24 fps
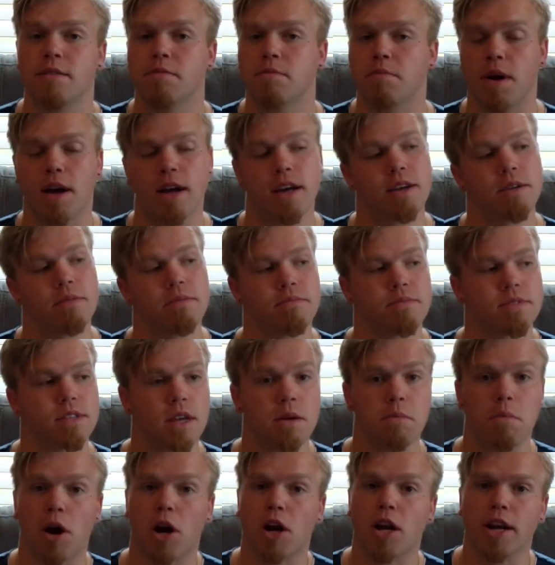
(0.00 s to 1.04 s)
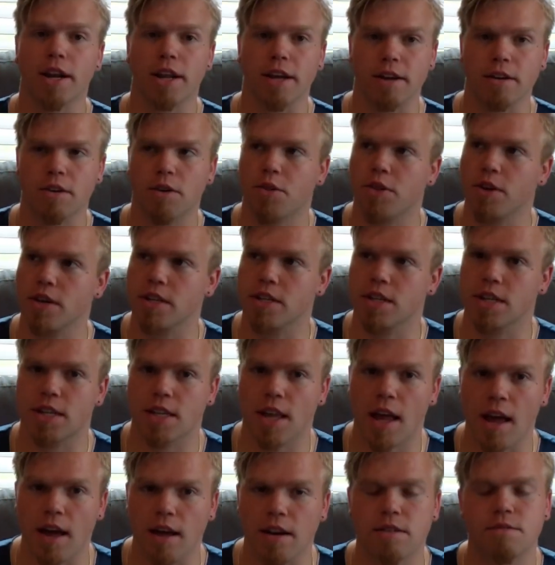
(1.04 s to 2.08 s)
by, say, marketing or things like
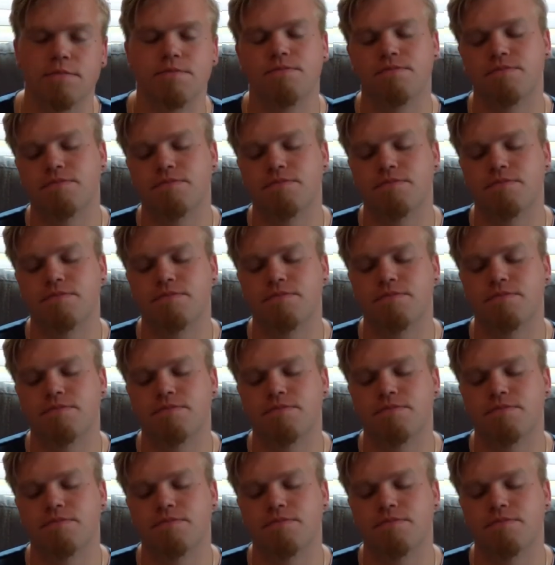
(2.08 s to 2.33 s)
that.